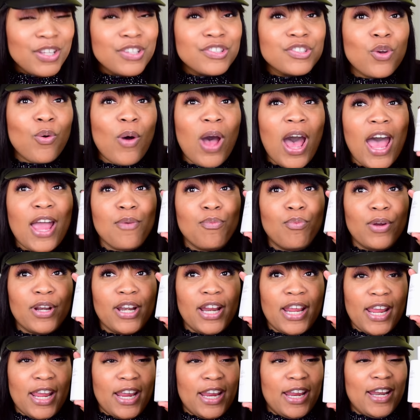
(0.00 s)
So I went
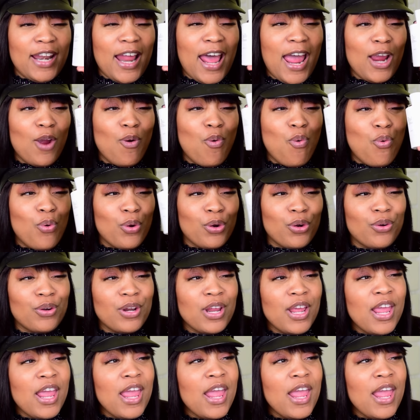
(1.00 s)
ahead and I ordered